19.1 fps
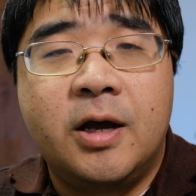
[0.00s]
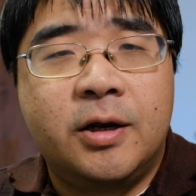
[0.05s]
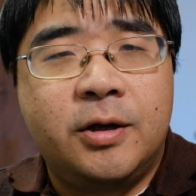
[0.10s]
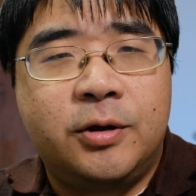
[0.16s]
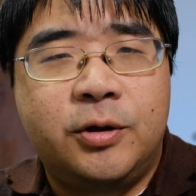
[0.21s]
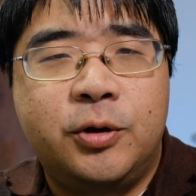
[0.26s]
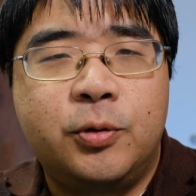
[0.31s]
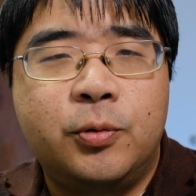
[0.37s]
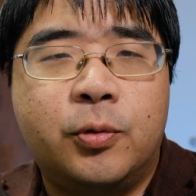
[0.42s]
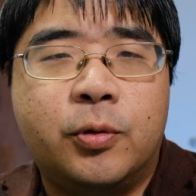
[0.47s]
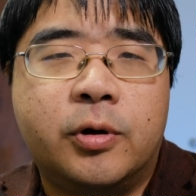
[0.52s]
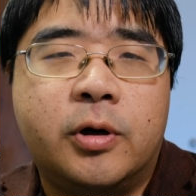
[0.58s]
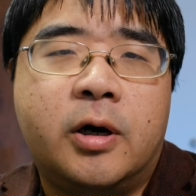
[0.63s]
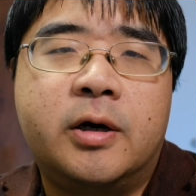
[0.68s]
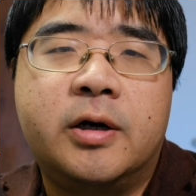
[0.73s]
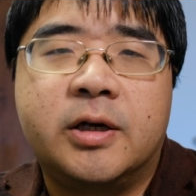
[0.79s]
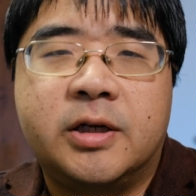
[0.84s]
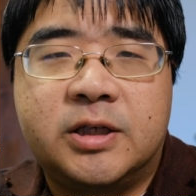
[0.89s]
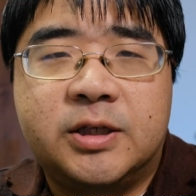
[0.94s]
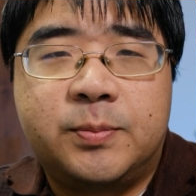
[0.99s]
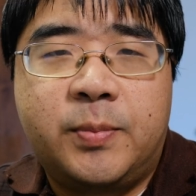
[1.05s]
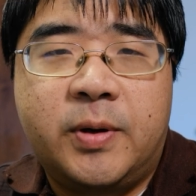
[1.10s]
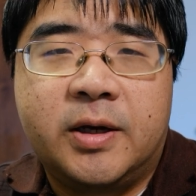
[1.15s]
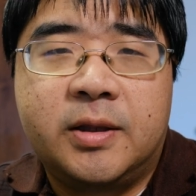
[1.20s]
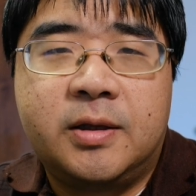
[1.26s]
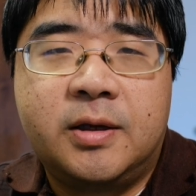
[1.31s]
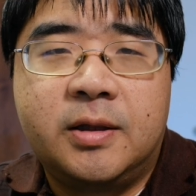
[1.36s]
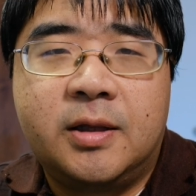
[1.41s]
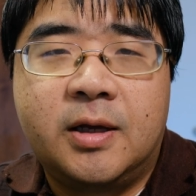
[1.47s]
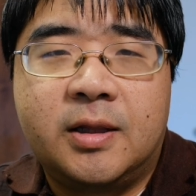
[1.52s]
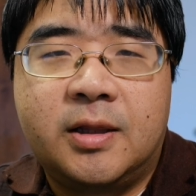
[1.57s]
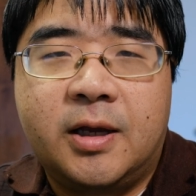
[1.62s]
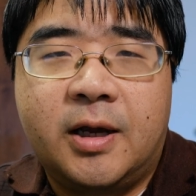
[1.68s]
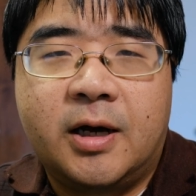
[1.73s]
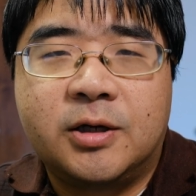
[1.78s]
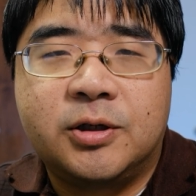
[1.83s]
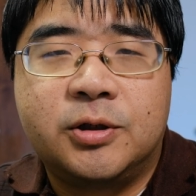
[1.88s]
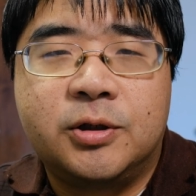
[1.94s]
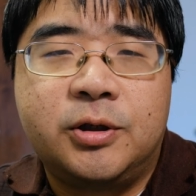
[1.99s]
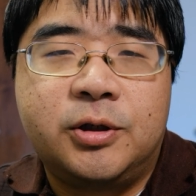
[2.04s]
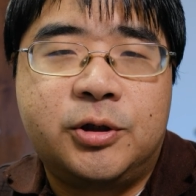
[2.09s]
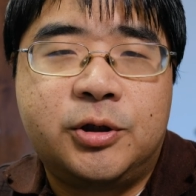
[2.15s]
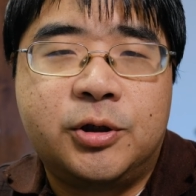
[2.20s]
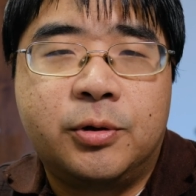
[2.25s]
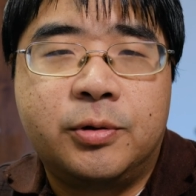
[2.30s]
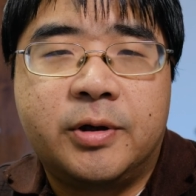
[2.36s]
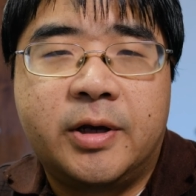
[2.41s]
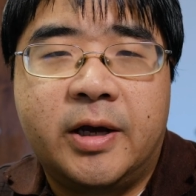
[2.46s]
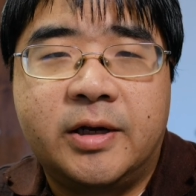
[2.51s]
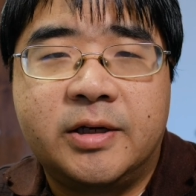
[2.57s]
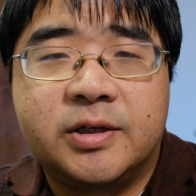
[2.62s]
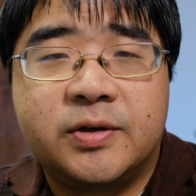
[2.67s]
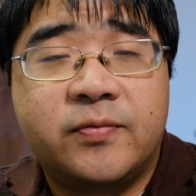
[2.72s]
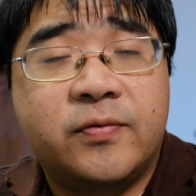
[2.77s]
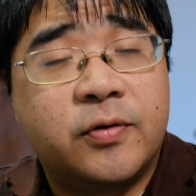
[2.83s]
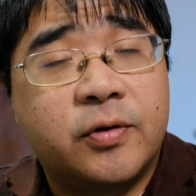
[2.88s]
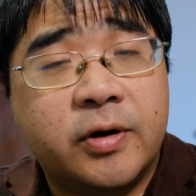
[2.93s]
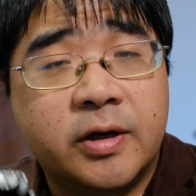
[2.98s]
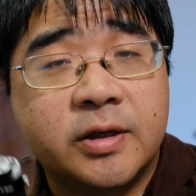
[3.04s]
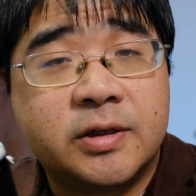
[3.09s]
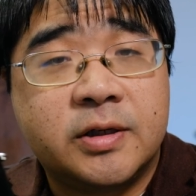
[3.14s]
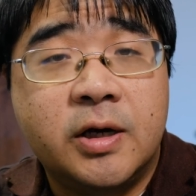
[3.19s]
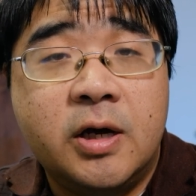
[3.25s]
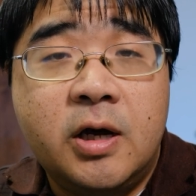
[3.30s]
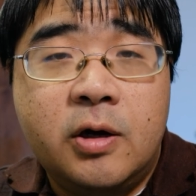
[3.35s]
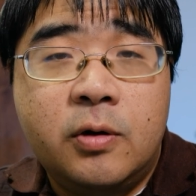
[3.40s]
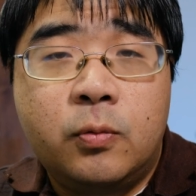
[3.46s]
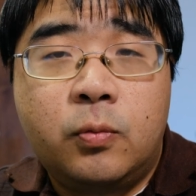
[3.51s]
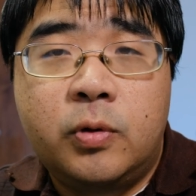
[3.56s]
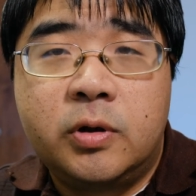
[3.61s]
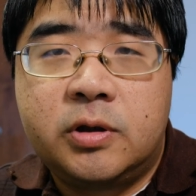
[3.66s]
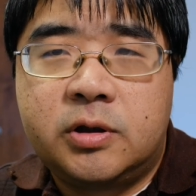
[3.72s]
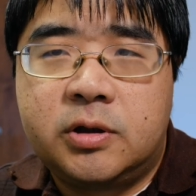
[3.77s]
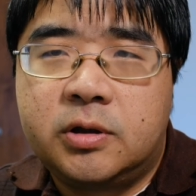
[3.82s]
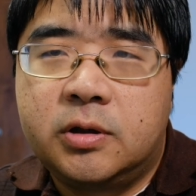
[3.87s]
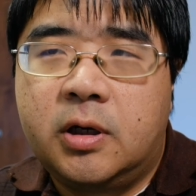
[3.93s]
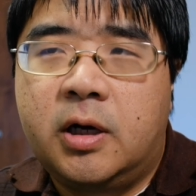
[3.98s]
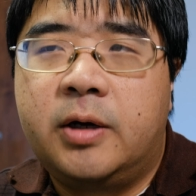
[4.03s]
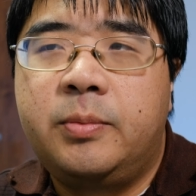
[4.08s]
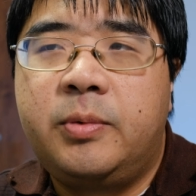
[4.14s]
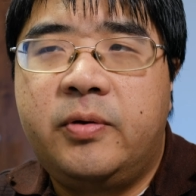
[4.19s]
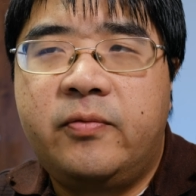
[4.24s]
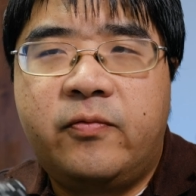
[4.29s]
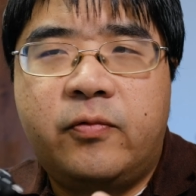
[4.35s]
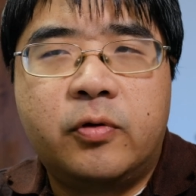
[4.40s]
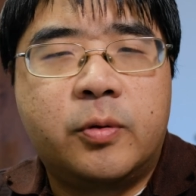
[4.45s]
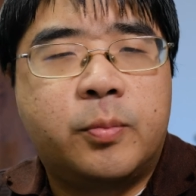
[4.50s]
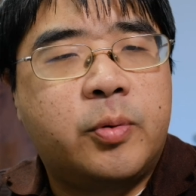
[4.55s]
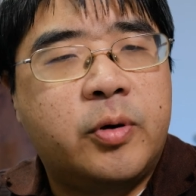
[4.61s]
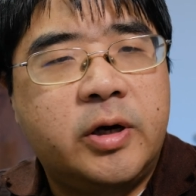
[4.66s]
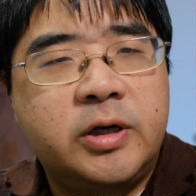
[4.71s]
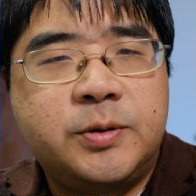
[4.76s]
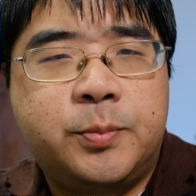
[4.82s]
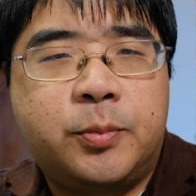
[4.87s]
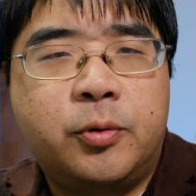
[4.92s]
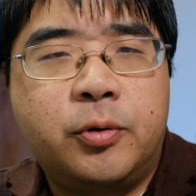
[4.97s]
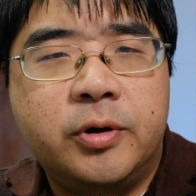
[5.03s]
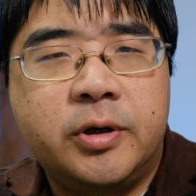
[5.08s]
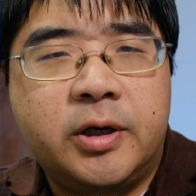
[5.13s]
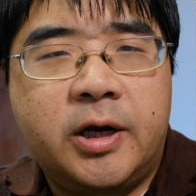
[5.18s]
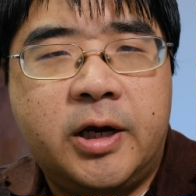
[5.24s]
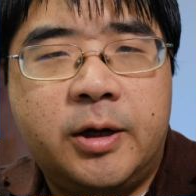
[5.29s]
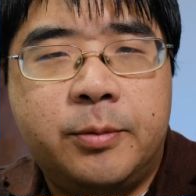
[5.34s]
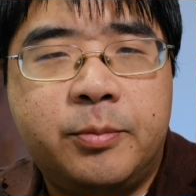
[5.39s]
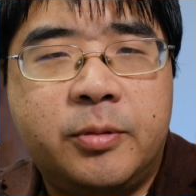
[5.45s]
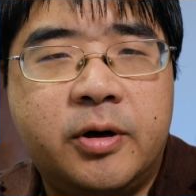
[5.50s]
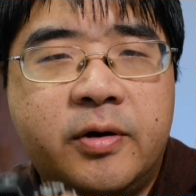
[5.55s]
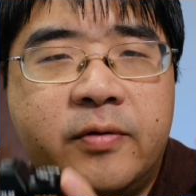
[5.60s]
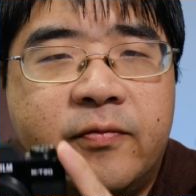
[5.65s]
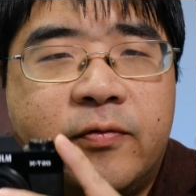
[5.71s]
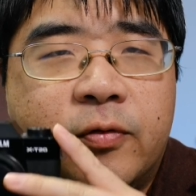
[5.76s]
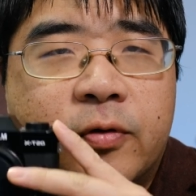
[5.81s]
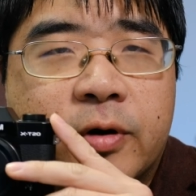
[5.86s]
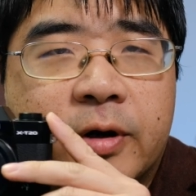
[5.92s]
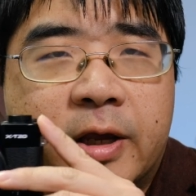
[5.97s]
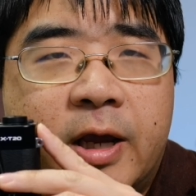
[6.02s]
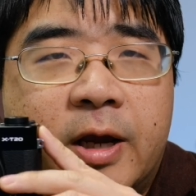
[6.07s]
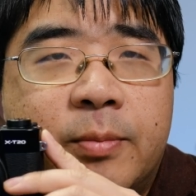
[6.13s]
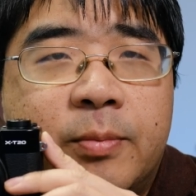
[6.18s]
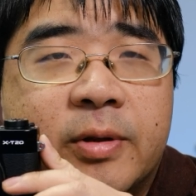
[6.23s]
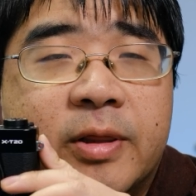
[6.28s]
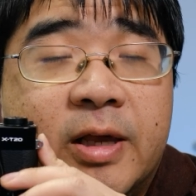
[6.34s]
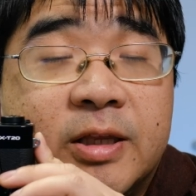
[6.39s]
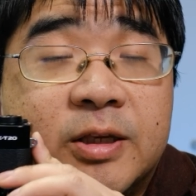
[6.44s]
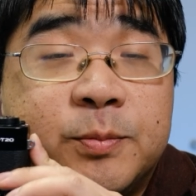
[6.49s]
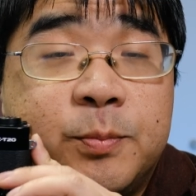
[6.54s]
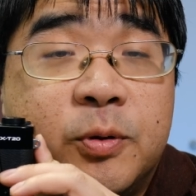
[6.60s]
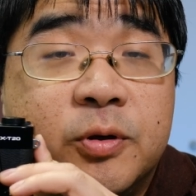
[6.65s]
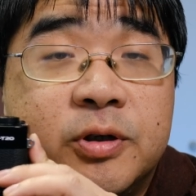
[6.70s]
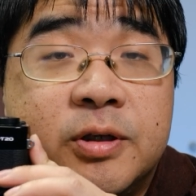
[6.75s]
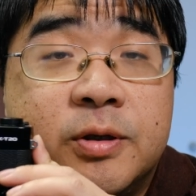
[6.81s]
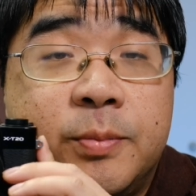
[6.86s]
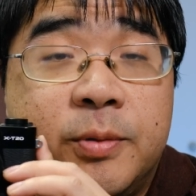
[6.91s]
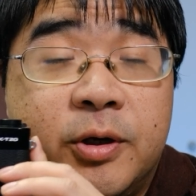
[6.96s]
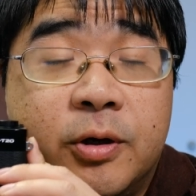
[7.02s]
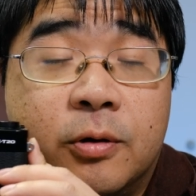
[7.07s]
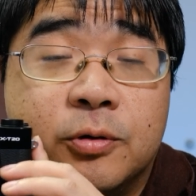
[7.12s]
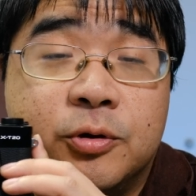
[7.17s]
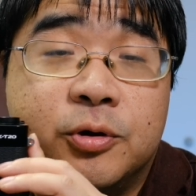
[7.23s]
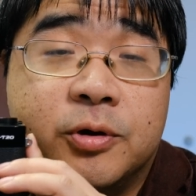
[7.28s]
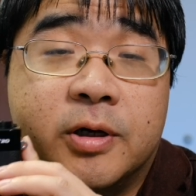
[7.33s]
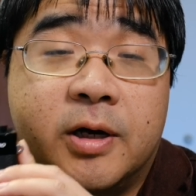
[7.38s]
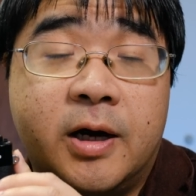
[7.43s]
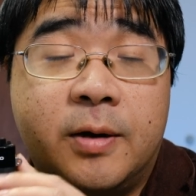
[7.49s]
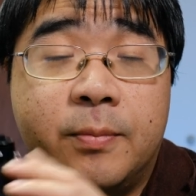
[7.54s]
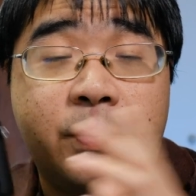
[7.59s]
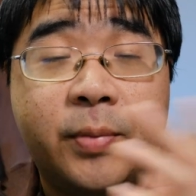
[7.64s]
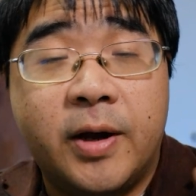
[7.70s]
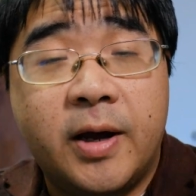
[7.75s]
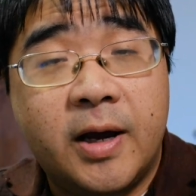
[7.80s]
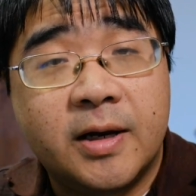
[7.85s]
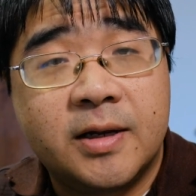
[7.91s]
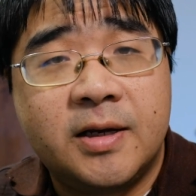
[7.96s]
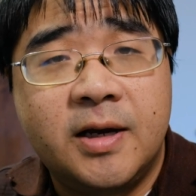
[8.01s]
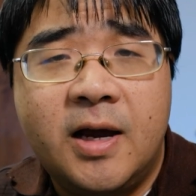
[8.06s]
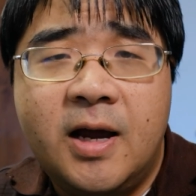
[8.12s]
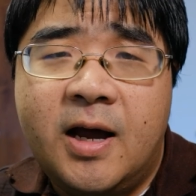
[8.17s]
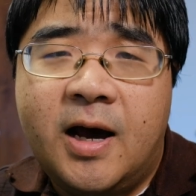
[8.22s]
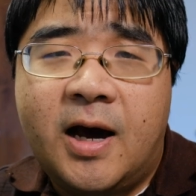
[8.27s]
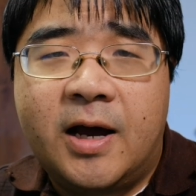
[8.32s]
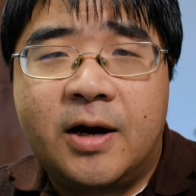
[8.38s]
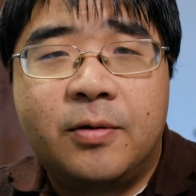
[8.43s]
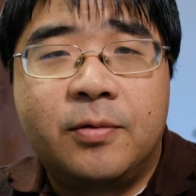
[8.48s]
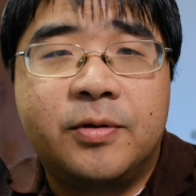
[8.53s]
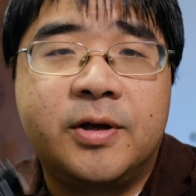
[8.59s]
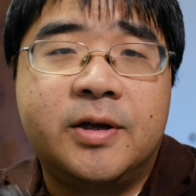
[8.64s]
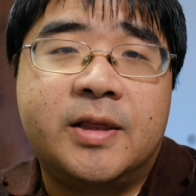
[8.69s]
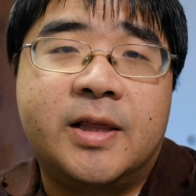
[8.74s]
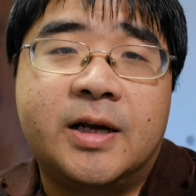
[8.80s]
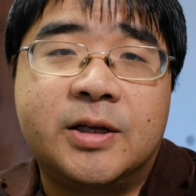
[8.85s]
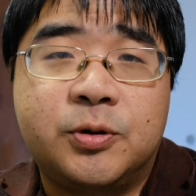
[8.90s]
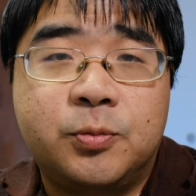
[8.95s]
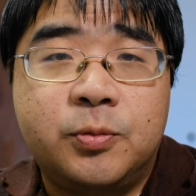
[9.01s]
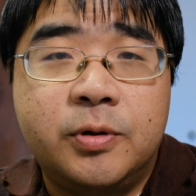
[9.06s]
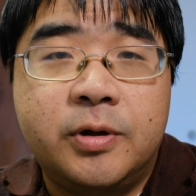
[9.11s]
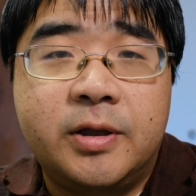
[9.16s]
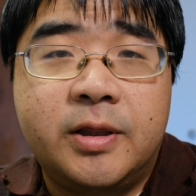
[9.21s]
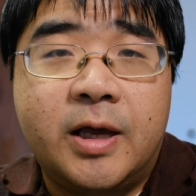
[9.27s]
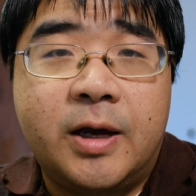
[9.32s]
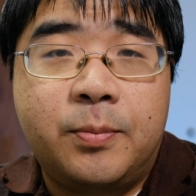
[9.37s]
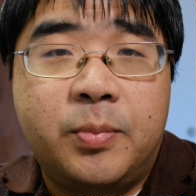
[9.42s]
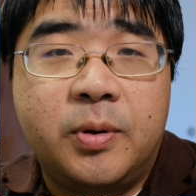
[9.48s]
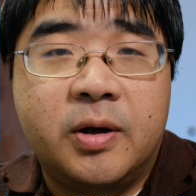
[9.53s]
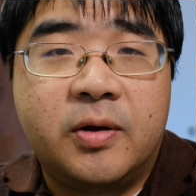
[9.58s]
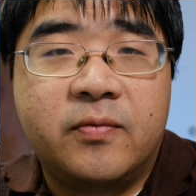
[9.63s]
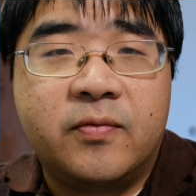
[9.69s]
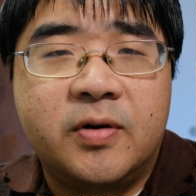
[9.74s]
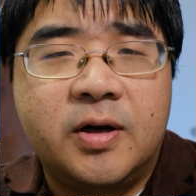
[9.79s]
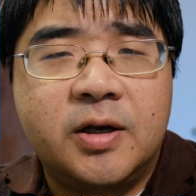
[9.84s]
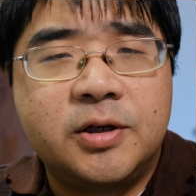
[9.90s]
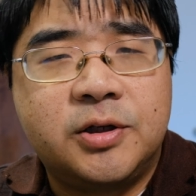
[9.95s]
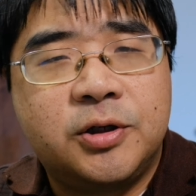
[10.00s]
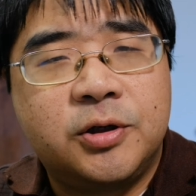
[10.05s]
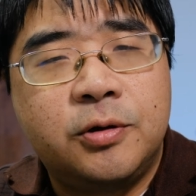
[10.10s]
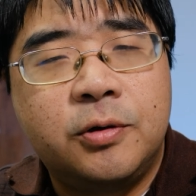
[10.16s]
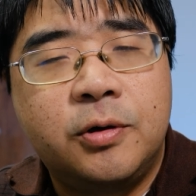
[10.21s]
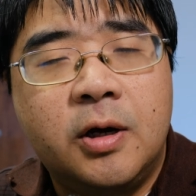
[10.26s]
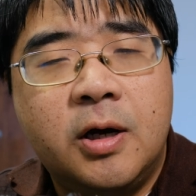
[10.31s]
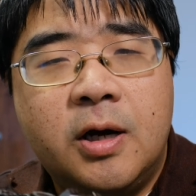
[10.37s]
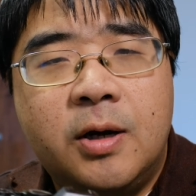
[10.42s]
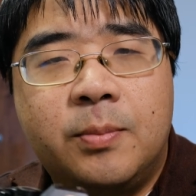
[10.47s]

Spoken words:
new or unexpected that they actually showcased for us, which, I mean, for a price point camera and for a camera that's supposed to be ultra compact, I don't think that's really that big of an issue.